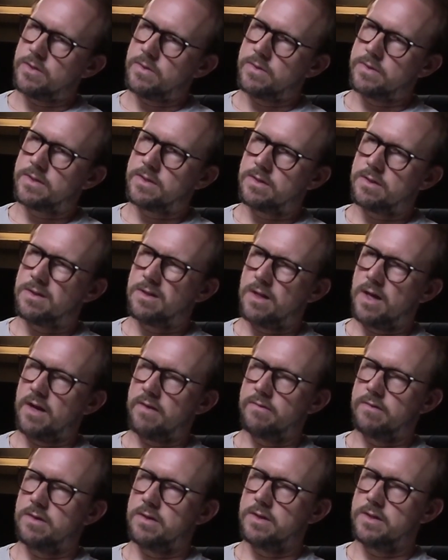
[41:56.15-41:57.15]
It was a lot
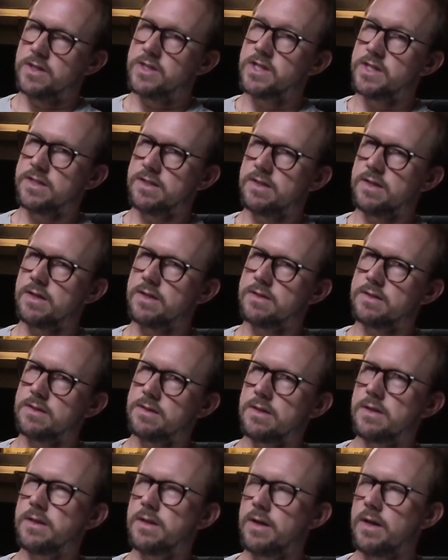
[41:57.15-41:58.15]
of logistics,
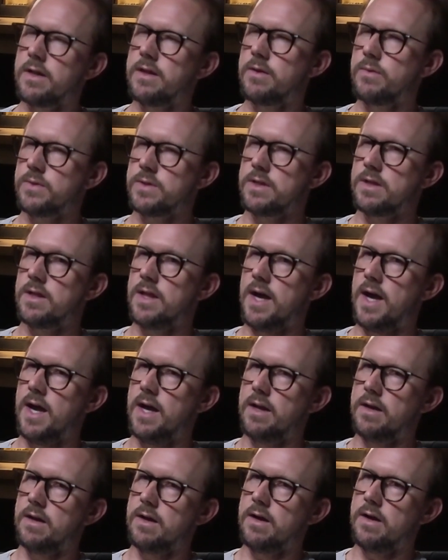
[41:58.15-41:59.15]
and there was a
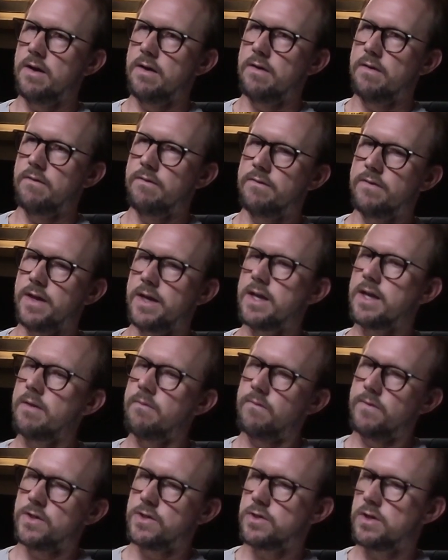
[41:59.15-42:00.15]
lot of like
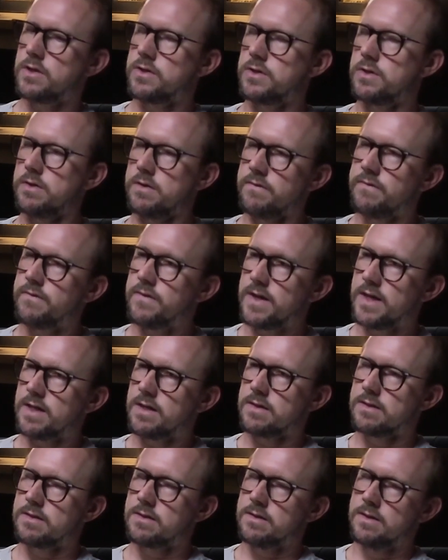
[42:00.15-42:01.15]
infrastructure to
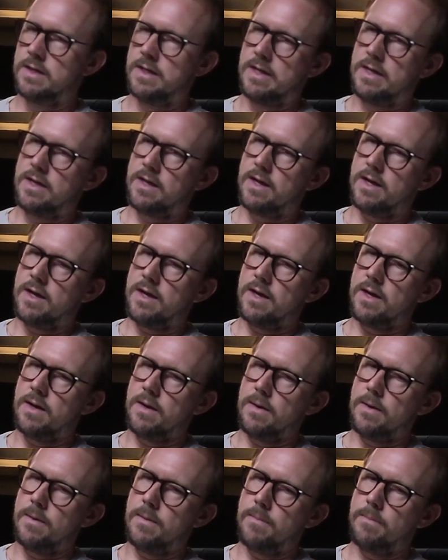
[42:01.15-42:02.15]
fix,
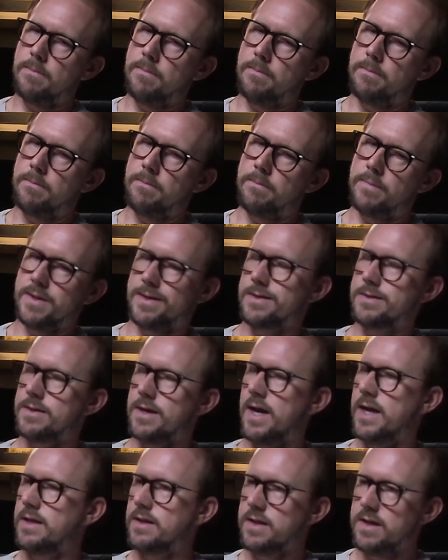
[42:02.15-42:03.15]
because
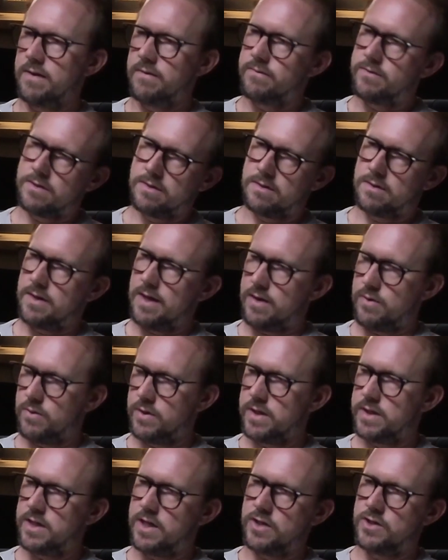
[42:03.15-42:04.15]
I lived that
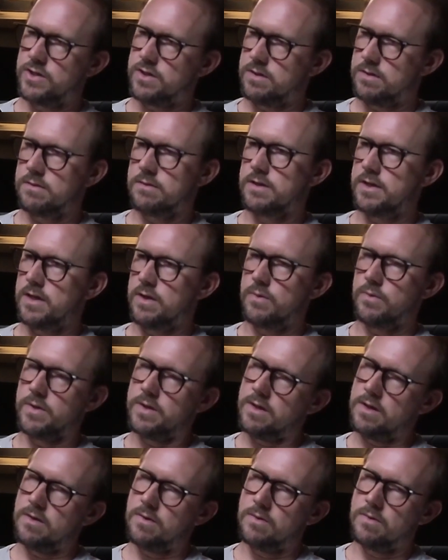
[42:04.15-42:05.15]
orientation, with
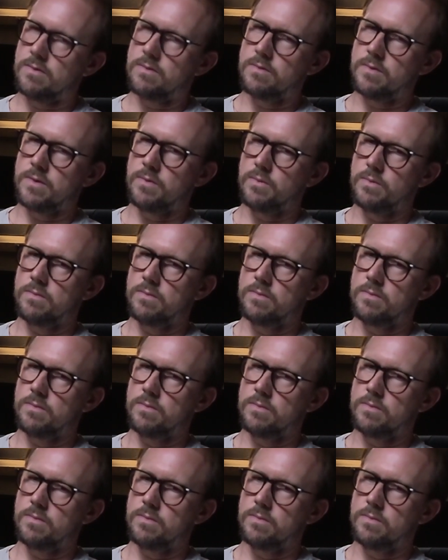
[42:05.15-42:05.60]
you when